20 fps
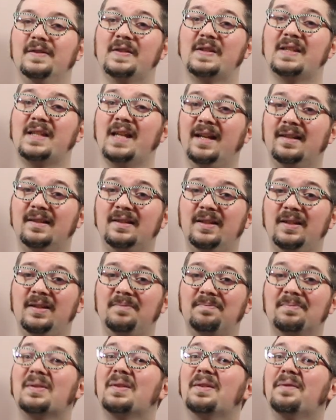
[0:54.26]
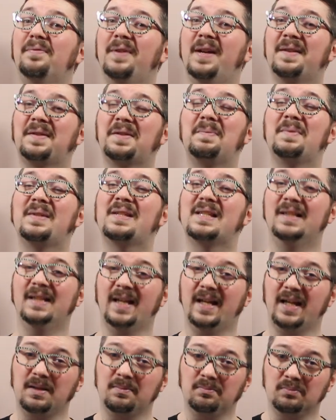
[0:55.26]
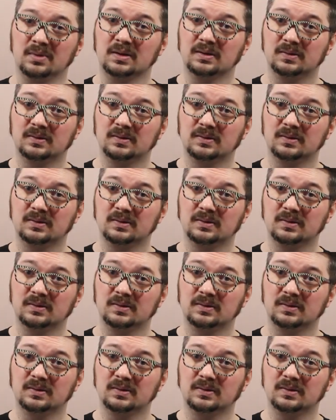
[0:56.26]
Sadly, the Phantom is lame,